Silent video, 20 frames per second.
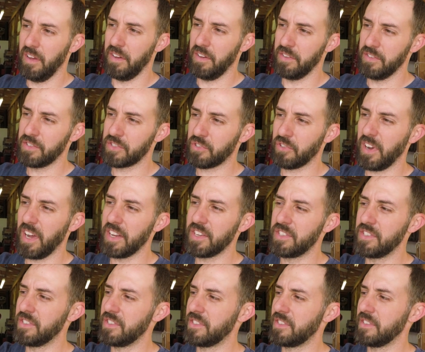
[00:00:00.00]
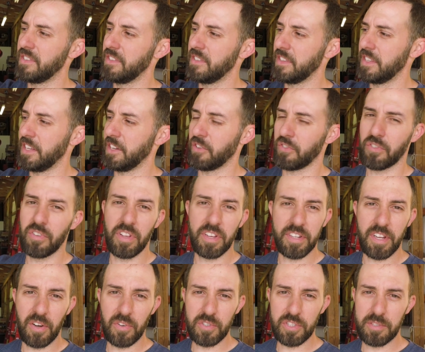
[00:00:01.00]
scratches that are really
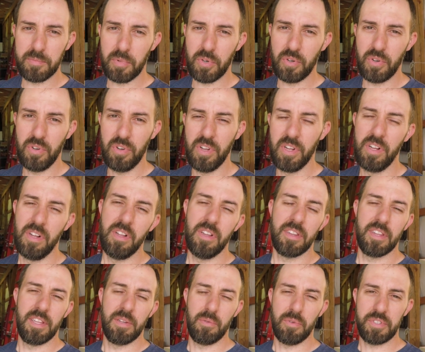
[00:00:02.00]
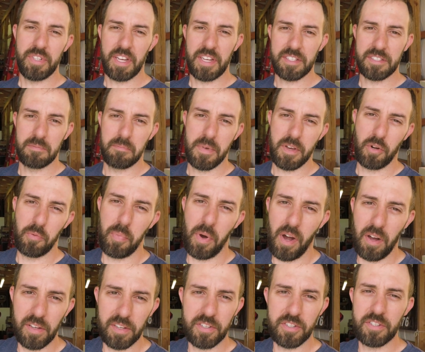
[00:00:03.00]
noticeable, then we'll take some metal
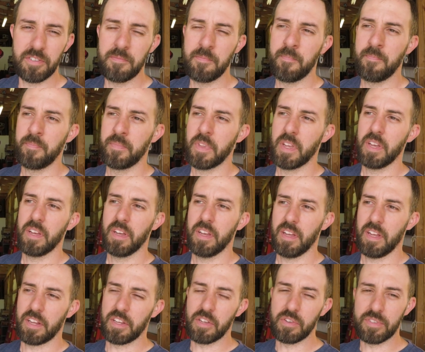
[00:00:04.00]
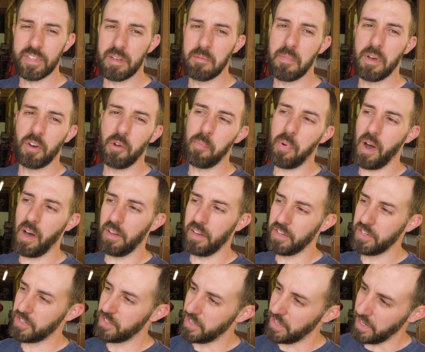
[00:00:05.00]
polish and use that metal
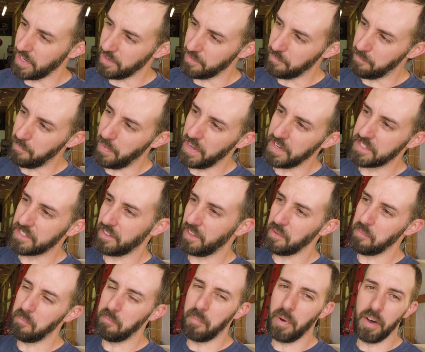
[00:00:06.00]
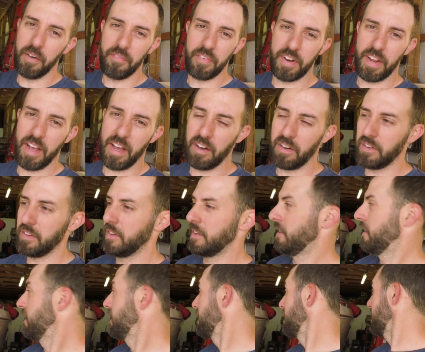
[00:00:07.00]
polish and basically buff it out.
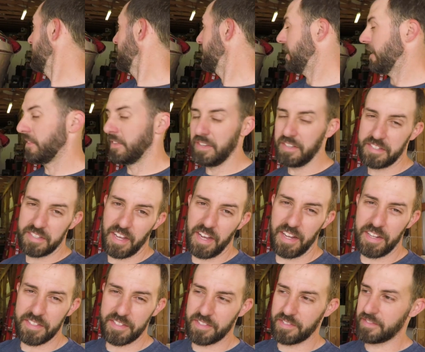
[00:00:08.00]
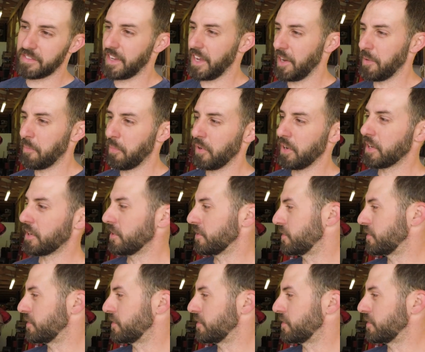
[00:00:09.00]
Now this side's got a pretty good